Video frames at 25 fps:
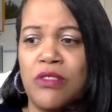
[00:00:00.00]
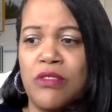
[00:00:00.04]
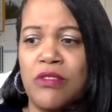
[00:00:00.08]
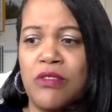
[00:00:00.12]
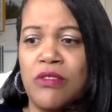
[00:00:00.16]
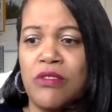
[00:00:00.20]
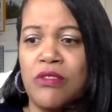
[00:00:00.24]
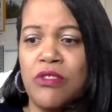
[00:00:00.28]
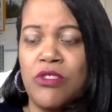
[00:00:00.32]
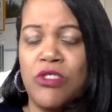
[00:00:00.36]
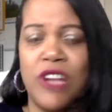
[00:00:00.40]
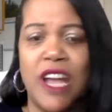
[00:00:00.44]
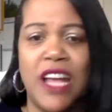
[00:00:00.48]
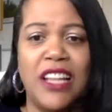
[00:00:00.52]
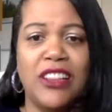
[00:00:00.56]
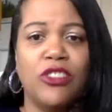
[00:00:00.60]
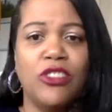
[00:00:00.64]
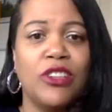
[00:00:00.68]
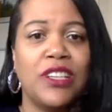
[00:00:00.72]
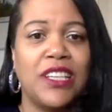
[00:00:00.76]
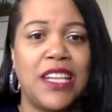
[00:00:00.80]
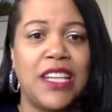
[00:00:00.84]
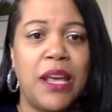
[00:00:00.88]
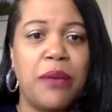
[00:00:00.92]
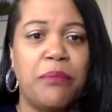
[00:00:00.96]
you're not
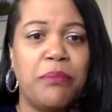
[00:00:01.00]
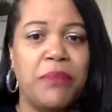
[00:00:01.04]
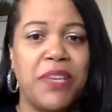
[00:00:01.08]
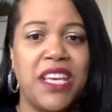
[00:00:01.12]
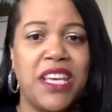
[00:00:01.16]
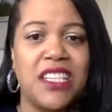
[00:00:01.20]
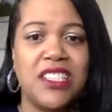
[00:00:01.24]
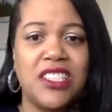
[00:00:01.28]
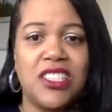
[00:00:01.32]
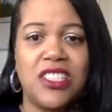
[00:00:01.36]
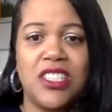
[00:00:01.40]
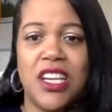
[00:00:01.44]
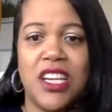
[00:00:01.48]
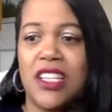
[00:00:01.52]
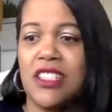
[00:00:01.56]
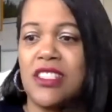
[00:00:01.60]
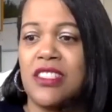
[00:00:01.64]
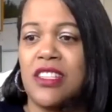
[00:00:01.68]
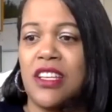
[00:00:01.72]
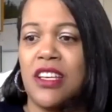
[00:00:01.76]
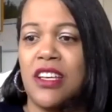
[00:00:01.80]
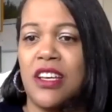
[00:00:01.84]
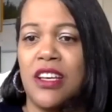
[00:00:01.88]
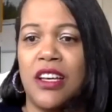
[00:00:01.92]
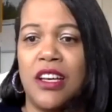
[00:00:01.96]
looking at me as just
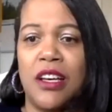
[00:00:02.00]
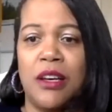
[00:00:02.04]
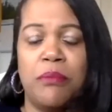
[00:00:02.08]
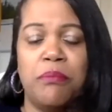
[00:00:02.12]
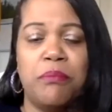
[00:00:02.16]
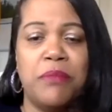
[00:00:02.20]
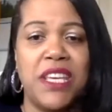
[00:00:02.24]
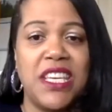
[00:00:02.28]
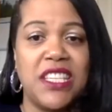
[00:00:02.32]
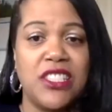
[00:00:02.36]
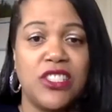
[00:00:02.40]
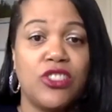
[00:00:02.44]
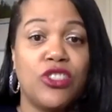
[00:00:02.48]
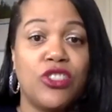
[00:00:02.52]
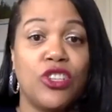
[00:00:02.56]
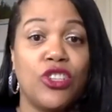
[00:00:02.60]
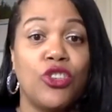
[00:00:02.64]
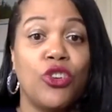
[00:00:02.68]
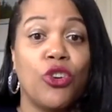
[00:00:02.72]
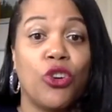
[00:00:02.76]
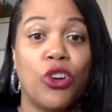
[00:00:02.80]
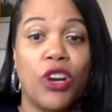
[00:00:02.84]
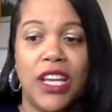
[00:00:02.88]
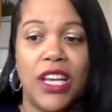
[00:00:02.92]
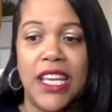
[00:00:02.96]
a, a means to
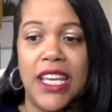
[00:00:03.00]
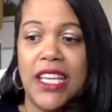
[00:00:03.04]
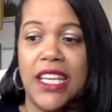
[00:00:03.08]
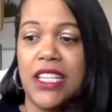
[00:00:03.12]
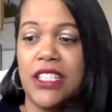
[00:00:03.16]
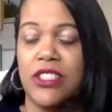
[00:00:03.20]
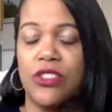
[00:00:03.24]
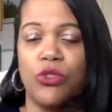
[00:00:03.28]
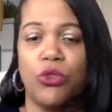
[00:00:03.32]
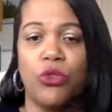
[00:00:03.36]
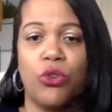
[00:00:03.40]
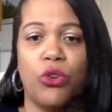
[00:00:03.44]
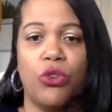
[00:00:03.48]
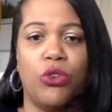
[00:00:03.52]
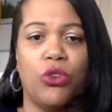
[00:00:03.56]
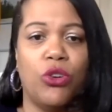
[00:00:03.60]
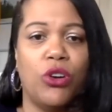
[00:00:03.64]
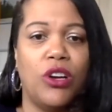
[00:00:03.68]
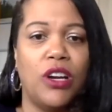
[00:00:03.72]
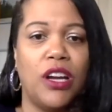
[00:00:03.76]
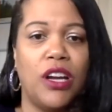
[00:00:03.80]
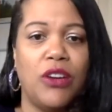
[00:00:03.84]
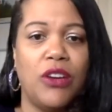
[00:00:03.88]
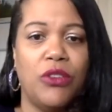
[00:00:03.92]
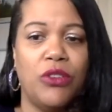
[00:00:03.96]
your end or,
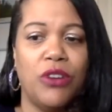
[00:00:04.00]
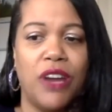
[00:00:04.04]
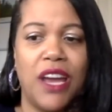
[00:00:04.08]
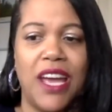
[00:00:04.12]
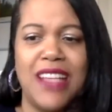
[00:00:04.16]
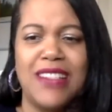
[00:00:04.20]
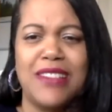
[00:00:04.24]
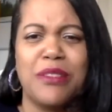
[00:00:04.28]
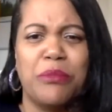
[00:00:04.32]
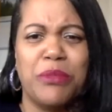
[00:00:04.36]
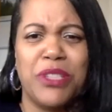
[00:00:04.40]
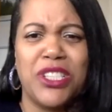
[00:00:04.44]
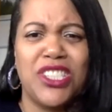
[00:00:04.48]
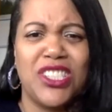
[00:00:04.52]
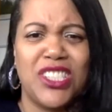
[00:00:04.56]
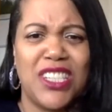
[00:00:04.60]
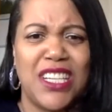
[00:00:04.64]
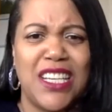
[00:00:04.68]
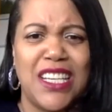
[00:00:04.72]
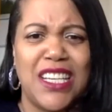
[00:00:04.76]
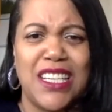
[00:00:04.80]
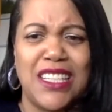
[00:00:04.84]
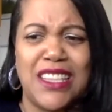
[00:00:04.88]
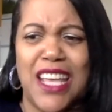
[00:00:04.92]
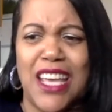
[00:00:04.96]
or, or as a
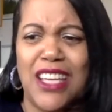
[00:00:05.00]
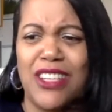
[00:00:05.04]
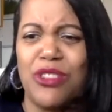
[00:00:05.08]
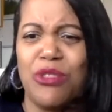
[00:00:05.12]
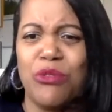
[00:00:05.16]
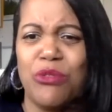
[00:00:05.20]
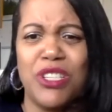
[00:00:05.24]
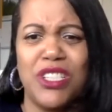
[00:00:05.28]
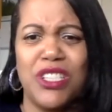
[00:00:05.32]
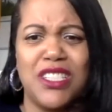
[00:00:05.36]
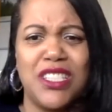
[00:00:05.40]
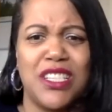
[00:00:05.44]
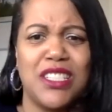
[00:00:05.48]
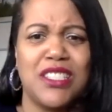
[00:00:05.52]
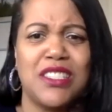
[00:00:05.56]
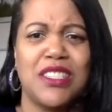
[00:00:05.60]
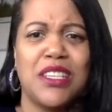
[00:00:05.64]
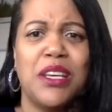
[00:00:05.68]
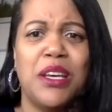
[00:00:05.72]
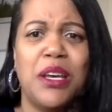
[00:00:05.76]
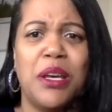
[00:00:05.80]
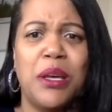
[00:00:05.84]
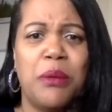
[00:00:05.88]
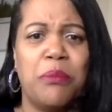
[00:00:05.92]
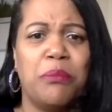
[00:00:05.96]
machine that you can just
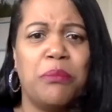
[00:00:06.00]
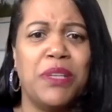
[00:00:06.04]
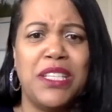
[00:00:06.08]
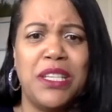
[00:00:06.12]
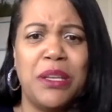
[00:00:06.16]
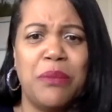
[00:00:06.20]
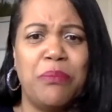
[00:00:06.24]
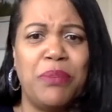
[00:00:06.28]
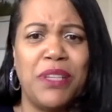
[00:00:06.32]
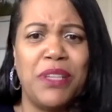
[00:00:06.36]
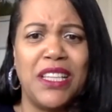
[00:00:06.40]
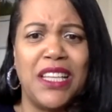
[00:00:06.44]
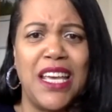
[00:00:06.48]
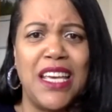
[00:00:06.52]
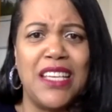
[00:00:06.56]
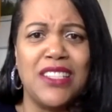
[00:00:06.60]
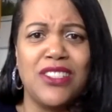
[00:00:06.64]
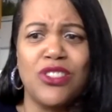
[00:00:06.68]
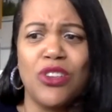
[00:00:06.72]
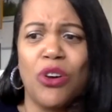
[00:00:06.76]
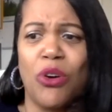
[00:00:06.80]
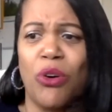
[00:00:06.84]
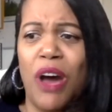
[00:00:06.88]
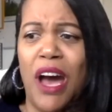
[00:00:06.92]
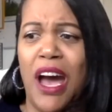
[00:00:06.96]
manipulate.
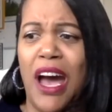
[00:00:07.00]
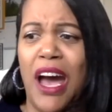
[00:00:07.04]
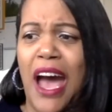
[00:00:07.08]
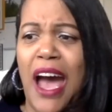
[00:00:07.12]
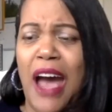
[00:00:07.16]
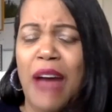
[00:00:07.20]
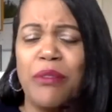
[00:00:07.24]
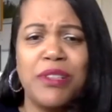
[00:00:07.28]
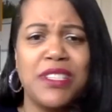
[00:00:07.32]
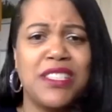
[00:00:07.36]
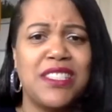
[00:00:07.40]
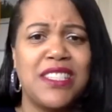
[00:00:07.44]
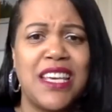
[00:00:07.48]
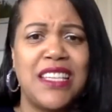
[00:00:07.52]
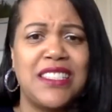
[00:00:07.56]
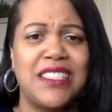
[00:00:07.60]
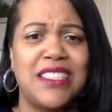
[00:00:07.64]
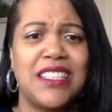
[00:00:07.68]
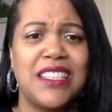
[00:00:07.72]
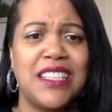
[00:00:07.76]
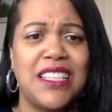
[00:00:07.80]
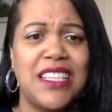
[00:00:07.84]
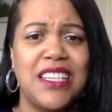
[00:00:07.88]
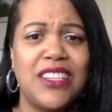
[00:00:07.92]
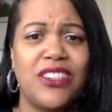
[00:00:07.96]
So I would say to
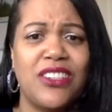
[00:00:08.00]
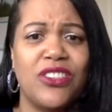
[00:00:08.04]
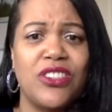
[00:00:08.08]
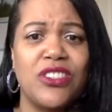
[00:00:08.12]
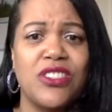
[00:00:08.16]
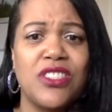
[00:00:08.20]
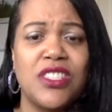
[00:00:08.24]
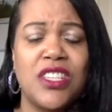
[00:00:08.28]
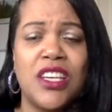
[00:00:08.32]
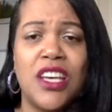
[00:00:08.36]
leaders,